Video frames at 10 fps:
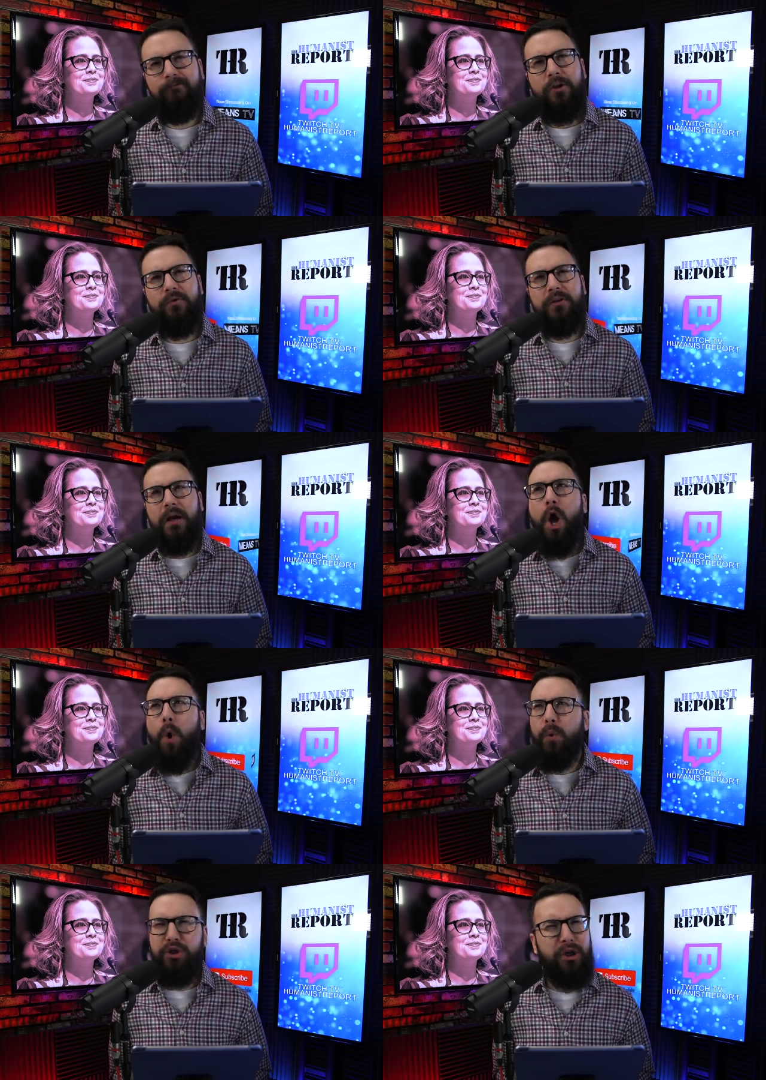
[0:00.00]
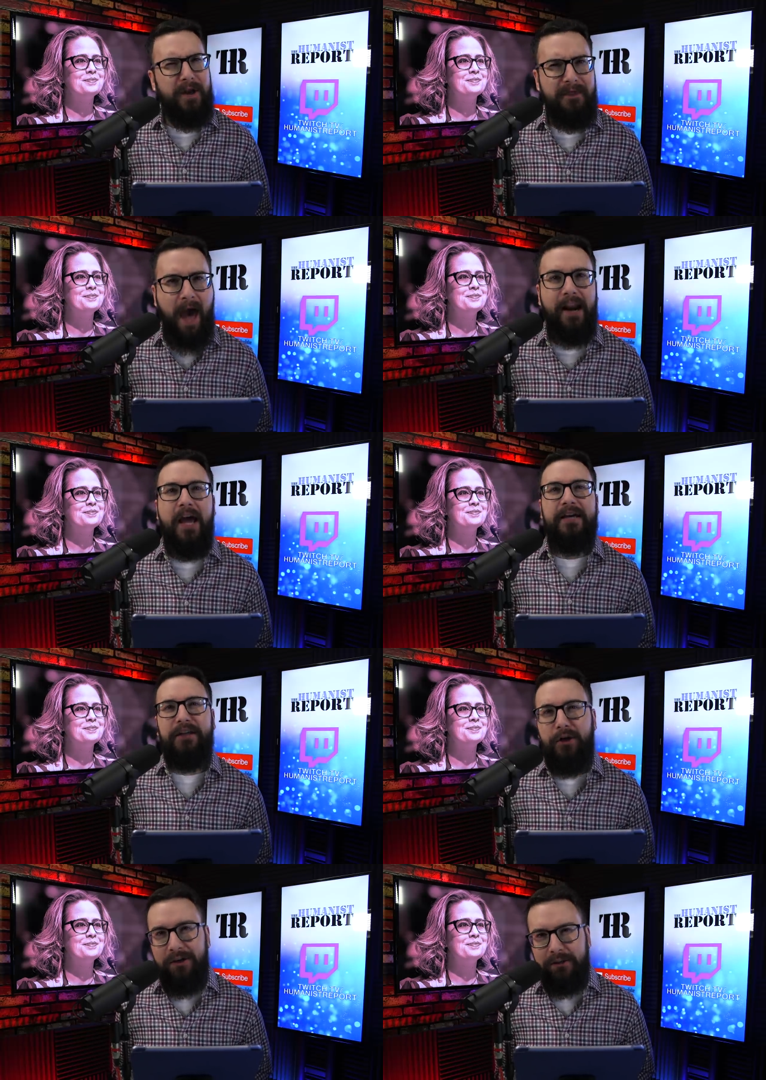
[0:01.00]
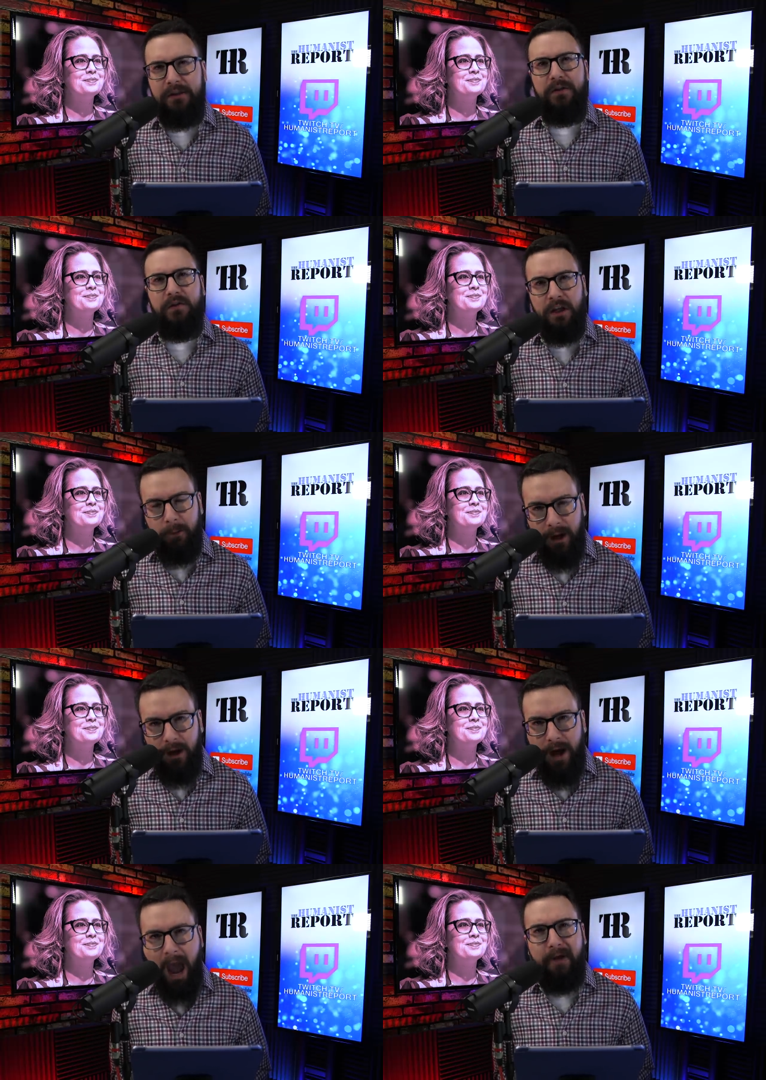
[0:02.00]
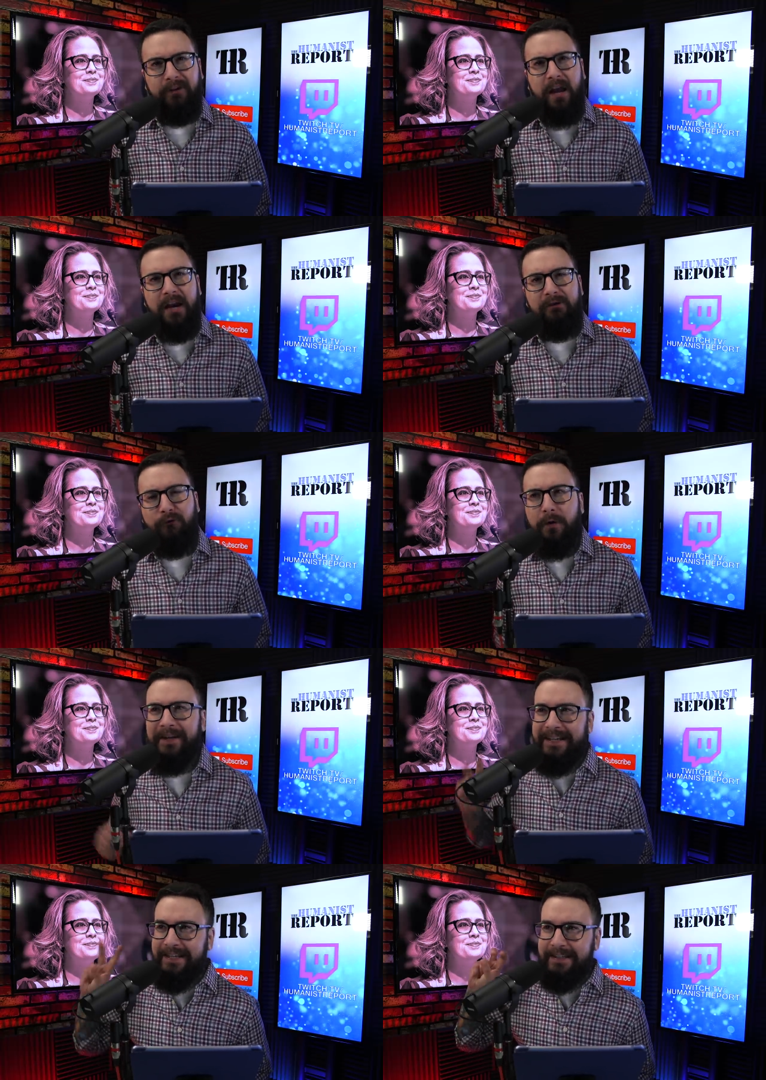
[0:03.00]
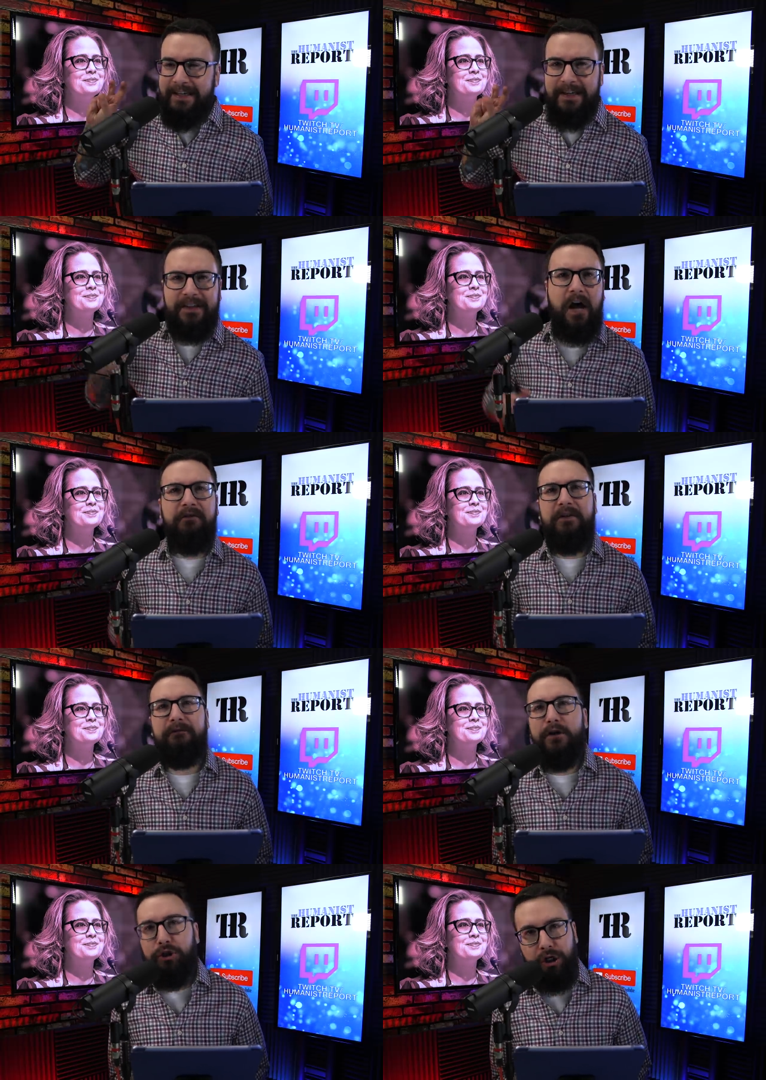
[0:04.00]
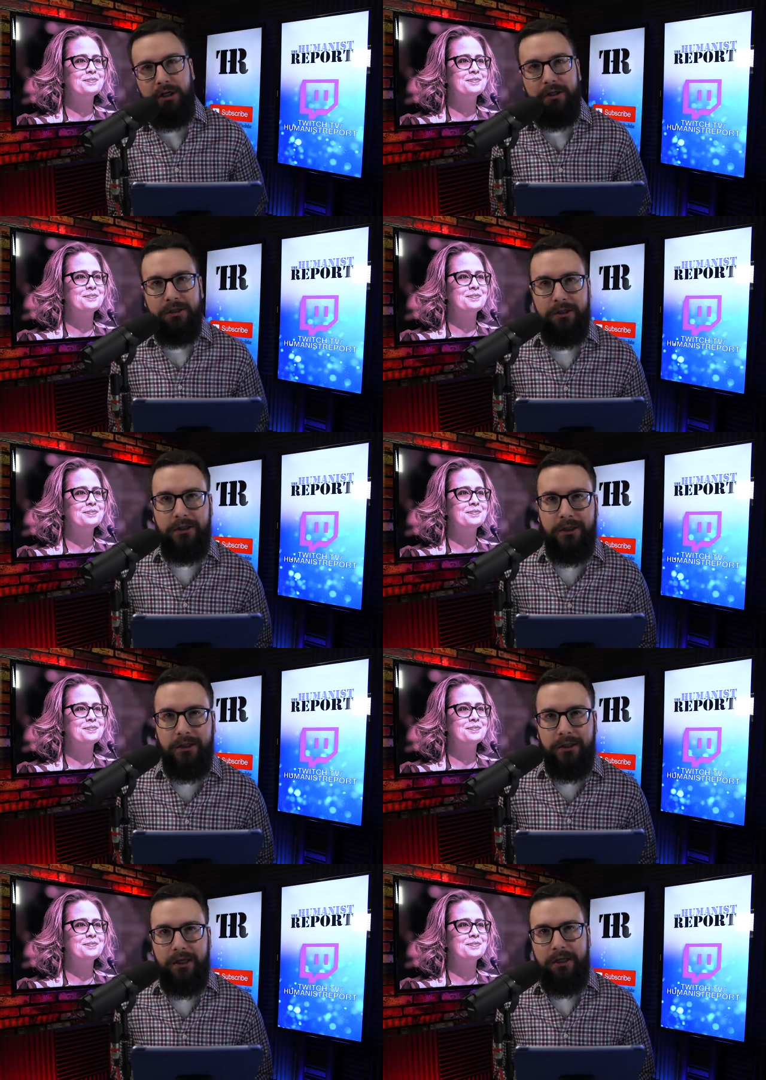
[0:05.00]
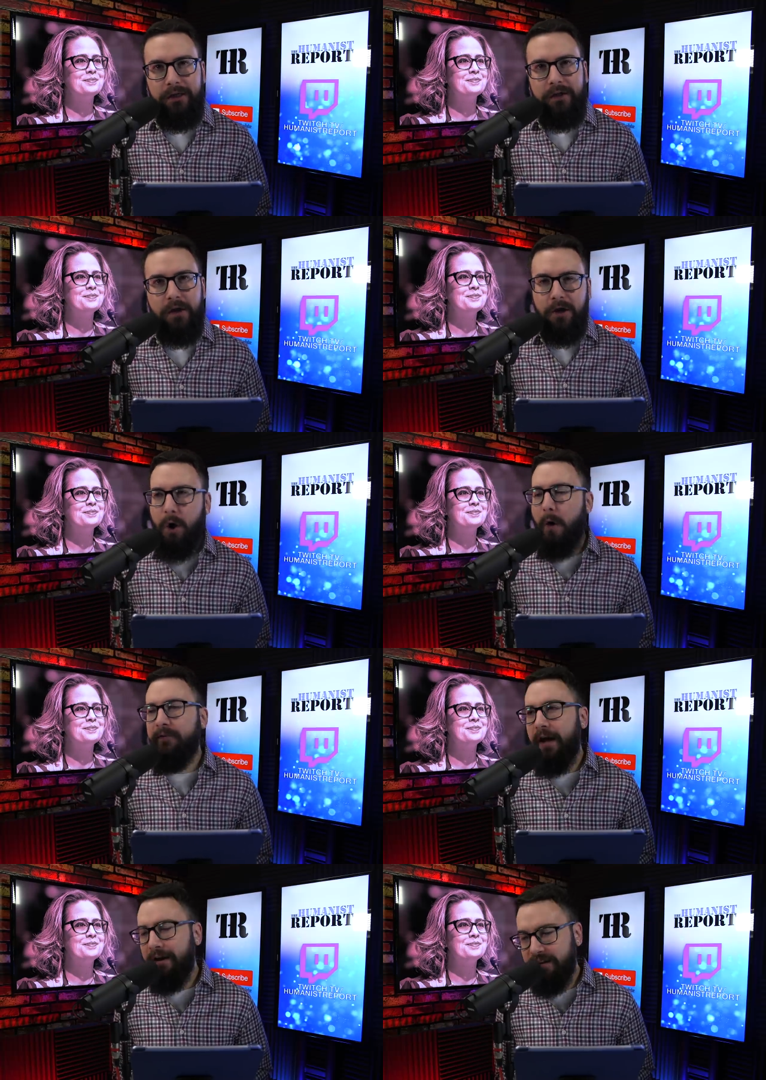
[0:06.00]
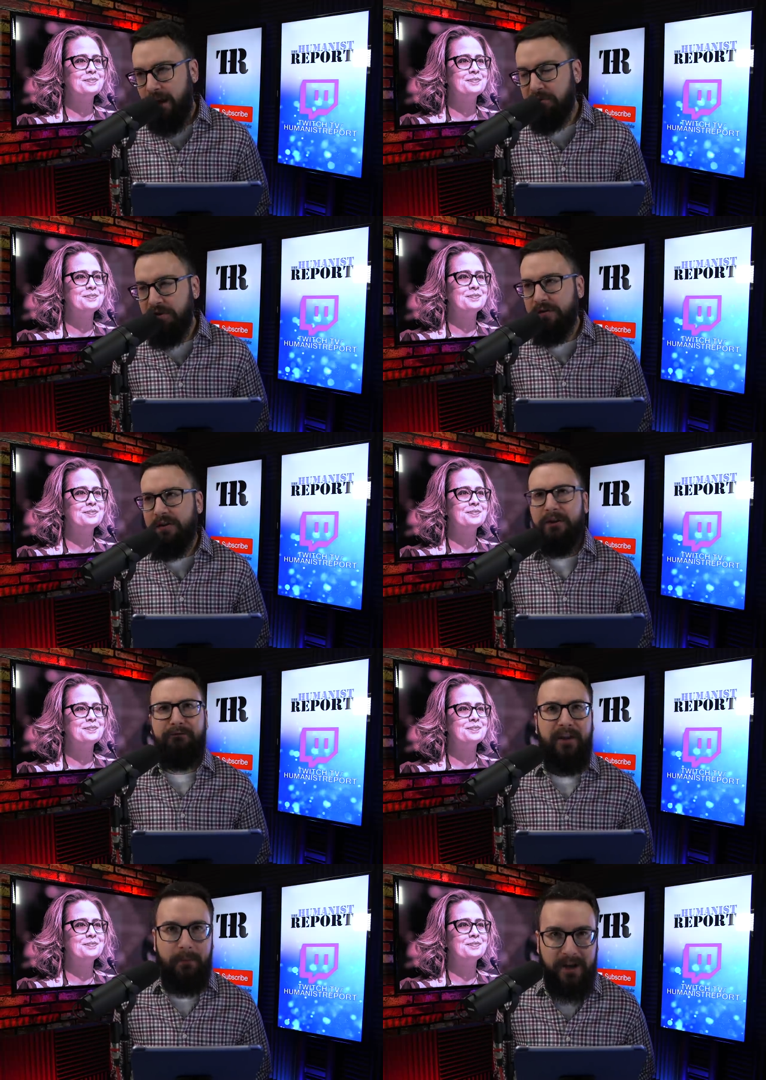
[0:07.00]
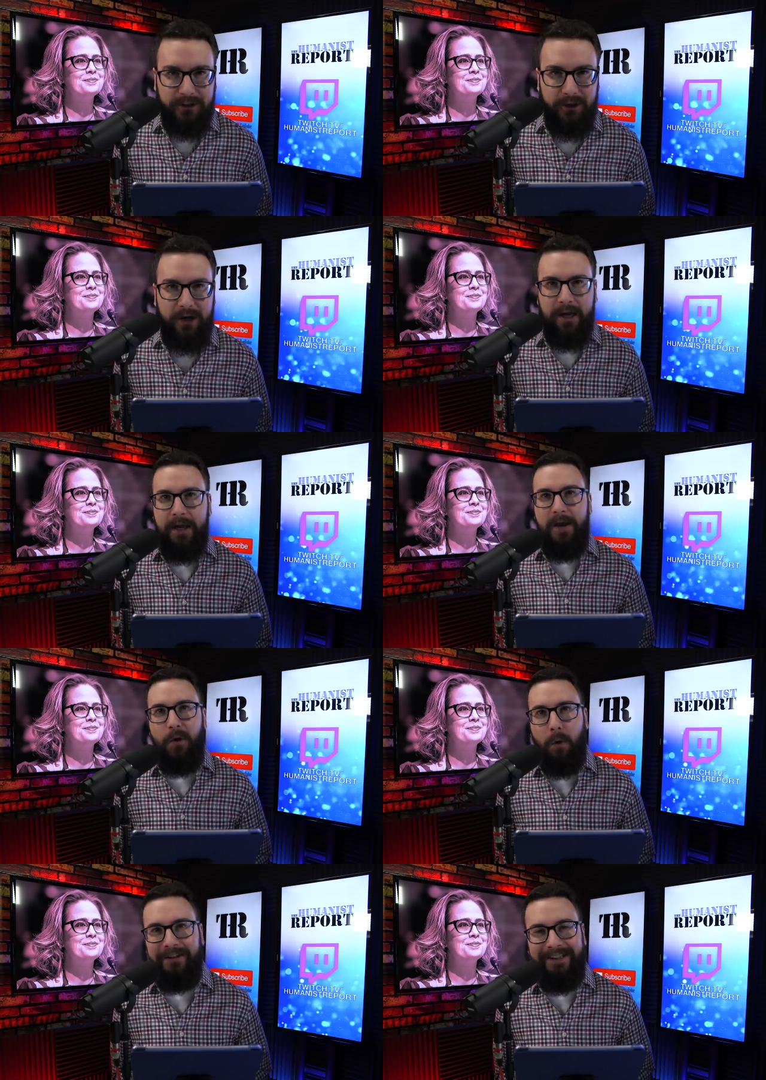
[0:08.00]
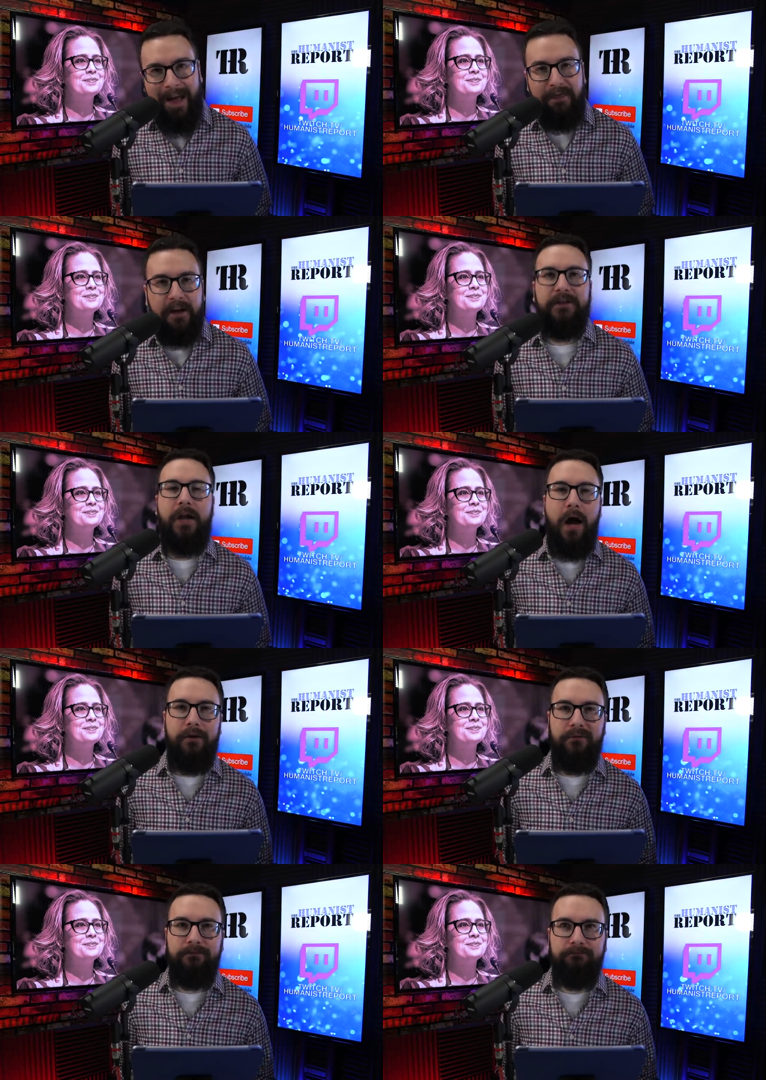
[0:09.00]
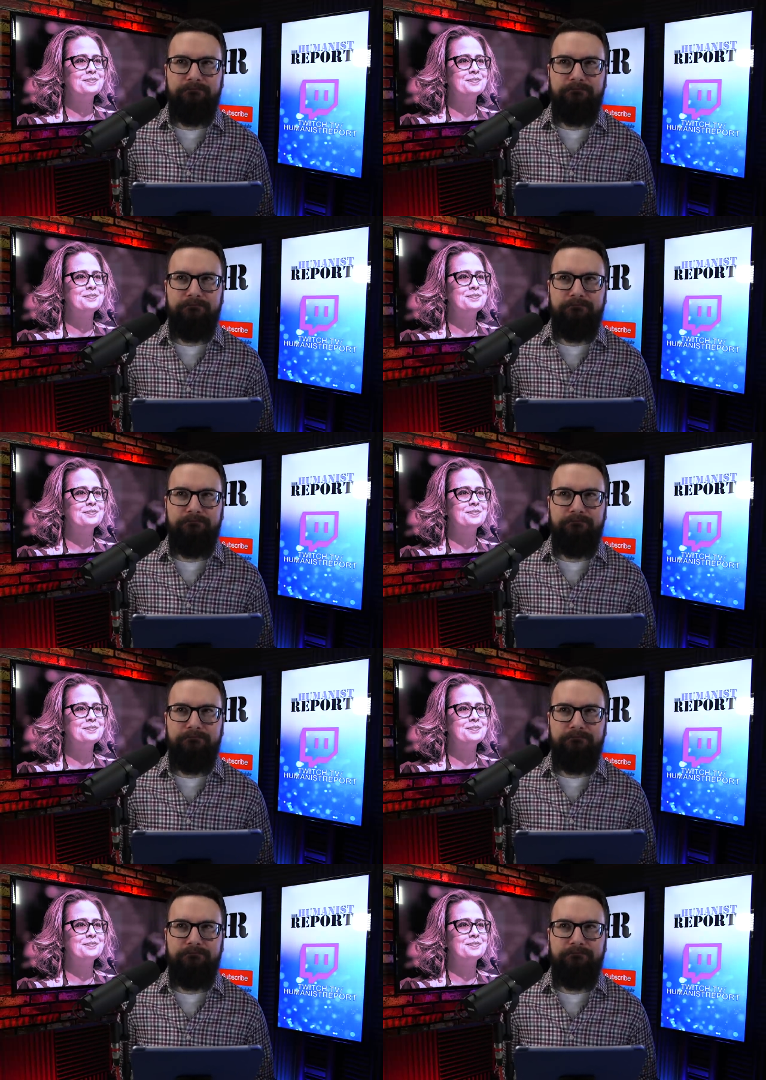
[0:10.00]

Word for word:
Speaker 1: Interesting. Would you look at that? Kyrsten Sinema advocating for the disease of division in carving out exceptions to the filibuster in order to get things done.